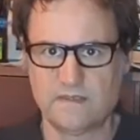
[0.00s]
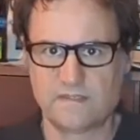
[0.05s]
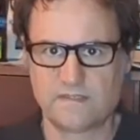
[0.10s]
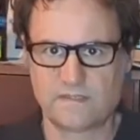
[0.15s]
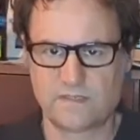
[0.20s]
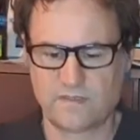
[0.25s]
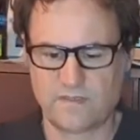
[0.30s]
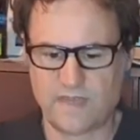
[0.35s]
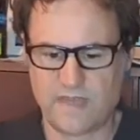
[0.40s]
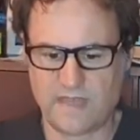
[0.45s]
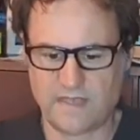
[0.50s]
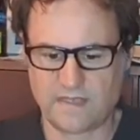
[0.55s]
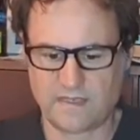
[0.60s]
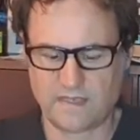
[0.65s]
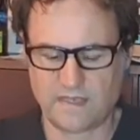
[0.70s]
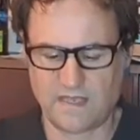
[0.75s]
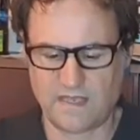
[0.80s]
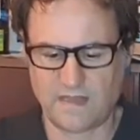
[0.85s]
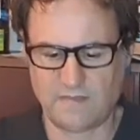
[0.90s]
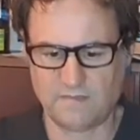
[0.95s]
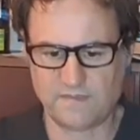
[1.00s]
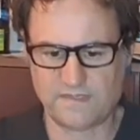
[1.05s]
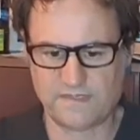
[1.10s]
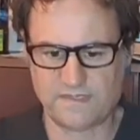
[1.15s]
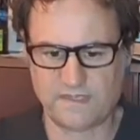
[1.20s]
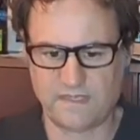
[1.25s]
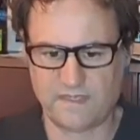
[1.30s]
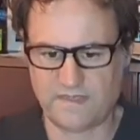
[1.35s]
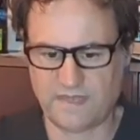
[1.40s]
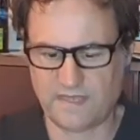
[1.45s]
So that
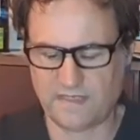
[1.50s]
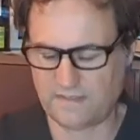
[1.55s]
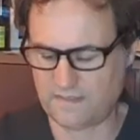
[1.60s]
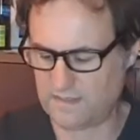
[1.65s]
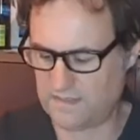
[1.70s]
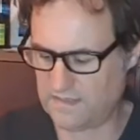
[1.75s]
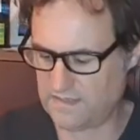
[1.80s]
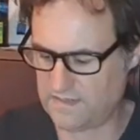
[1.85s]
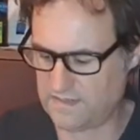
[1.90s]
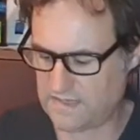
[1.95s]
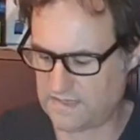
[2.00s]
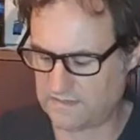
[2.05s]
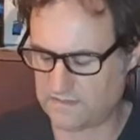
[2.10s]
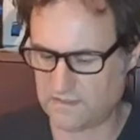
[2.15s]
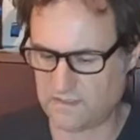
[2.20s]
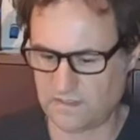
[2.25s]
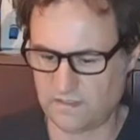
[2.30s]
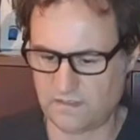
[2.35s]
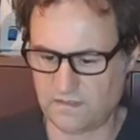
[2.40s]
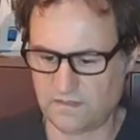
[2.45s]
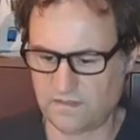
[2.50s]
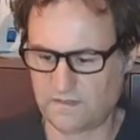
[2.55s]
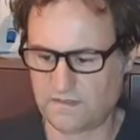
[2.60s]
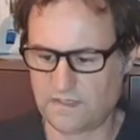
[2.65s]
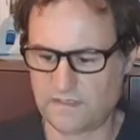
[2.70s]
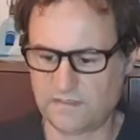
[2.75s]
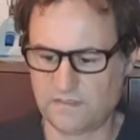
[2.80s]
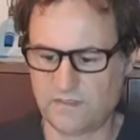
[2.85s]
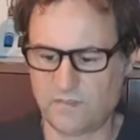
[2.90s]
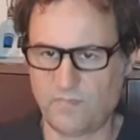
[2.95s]
comes in that
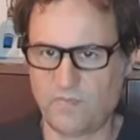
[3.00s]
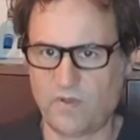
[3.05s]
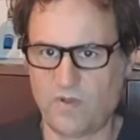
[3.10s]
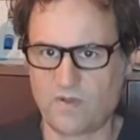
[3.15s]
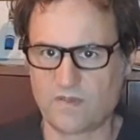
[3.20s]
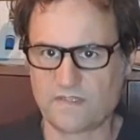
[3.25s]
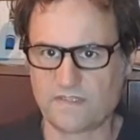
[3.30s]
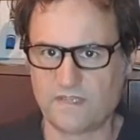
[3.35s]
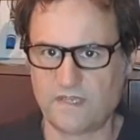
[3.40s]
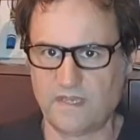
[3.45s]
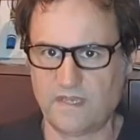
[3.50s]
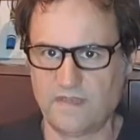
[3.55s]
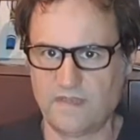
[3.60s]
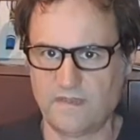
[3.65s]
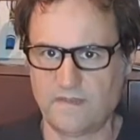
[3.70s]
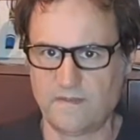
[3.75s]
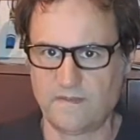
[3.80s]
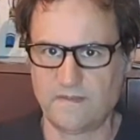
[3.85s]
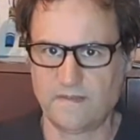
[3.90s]
little box there,